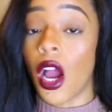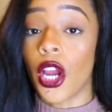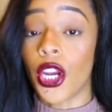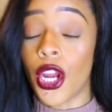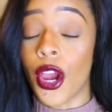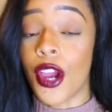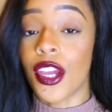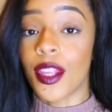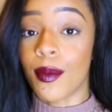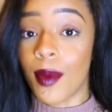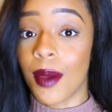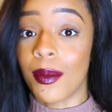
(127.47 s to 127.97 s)
I know
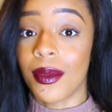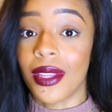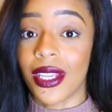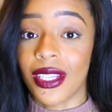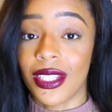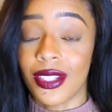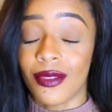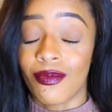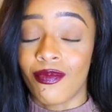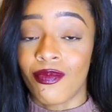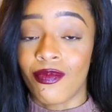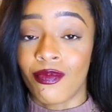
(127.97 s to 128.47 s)
at the moment
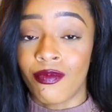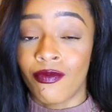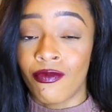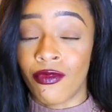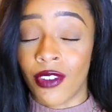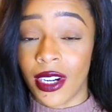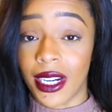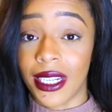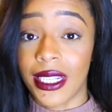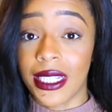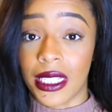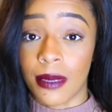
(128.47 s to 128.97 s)
there's a
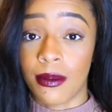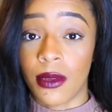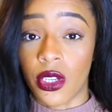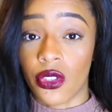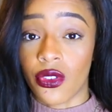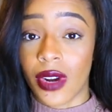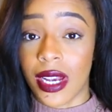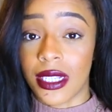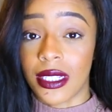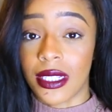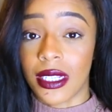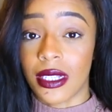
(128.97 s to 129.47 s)
really similar
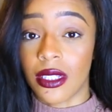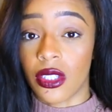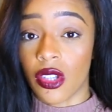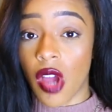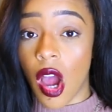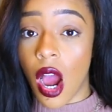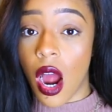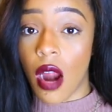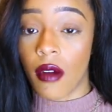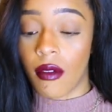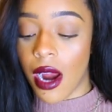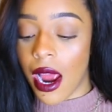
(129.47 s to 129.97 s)
dress in
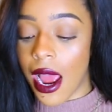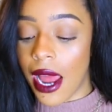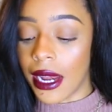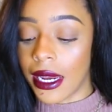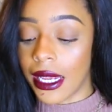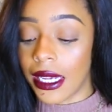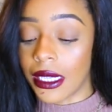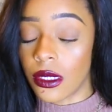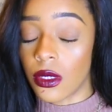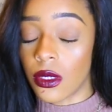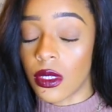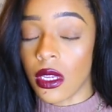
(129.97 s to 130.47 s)
Zara, and
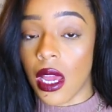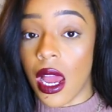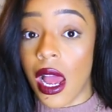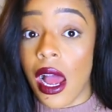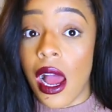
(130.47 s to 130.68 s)
it is